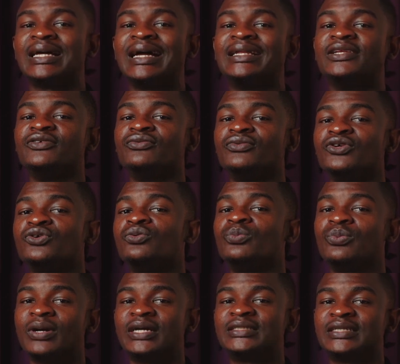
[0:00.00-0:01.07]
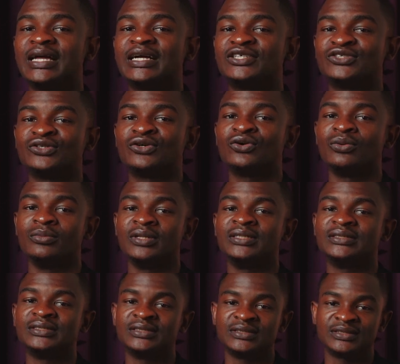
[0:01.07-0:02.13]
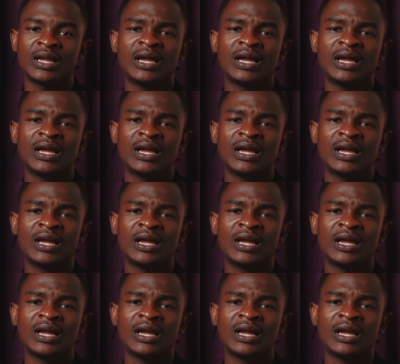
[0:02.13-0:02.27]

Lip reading: and the real price action commences.